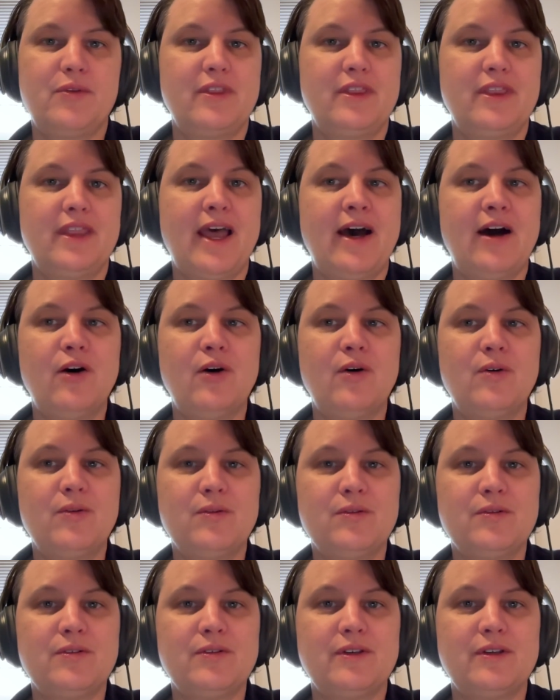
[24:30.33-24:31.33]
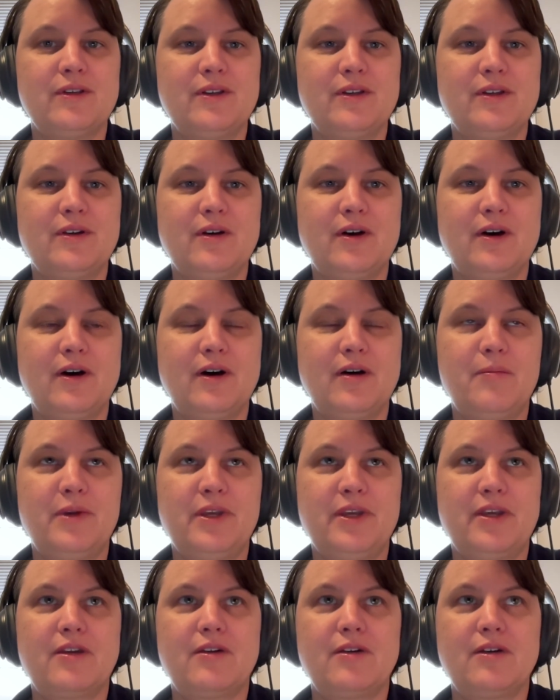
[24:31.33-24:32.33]
Now a
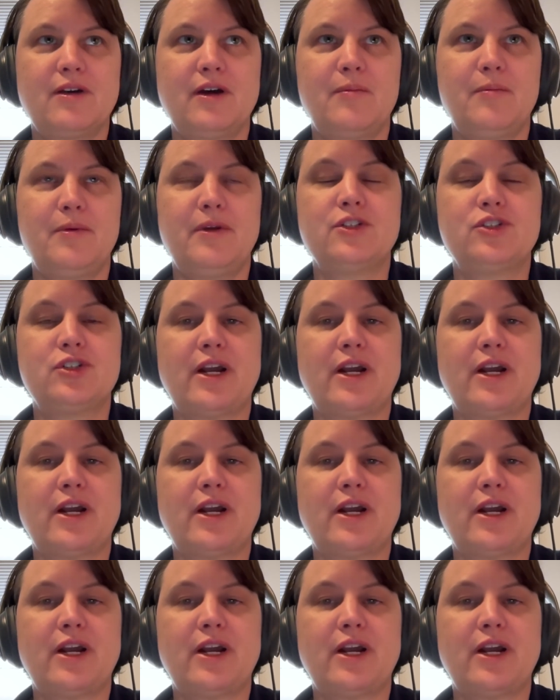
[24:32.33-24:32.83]
big